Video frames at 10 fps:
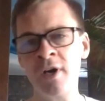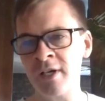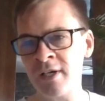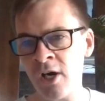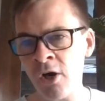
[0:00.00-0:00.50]
got
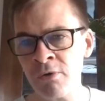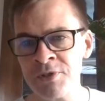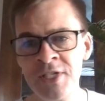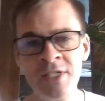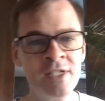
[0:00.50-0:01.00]
a
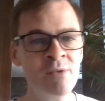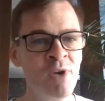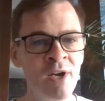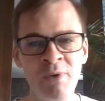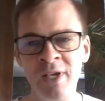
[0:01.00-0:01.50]
whole system
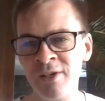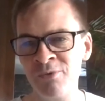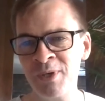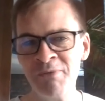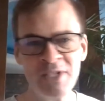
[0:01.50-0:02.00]
where
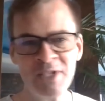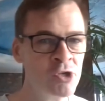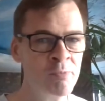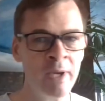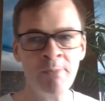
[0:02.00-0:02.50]
we
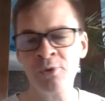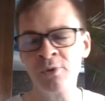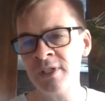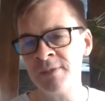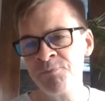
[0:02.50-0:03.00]
rescue
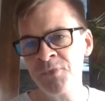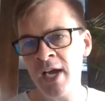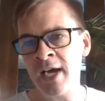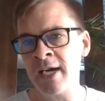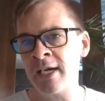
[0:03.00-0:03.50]
people.
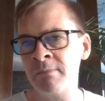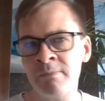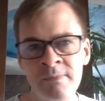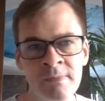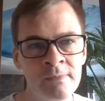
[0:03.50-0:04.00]

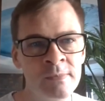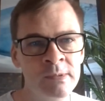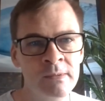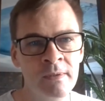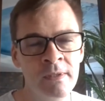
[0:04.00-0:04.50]
Um,
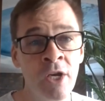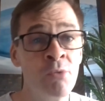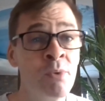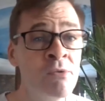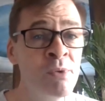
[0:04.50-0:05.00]

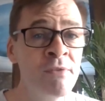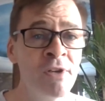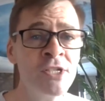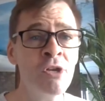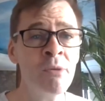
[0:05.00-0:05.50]
we've
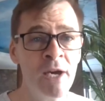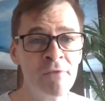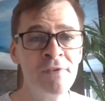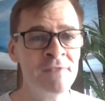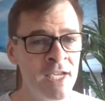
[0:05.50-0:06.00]
rescued
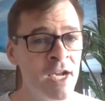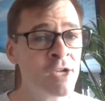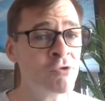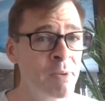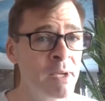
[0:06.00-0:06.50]
about
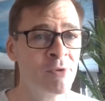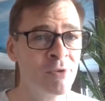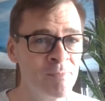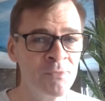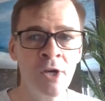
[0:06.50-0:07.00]
1,500
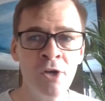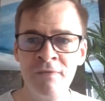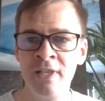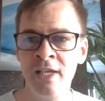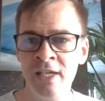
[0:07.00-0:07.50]
people
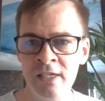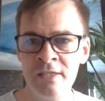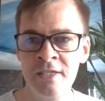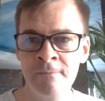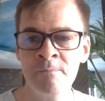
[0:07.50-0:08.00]
over the
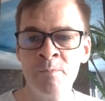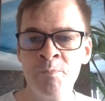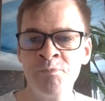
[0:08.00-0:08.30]
years.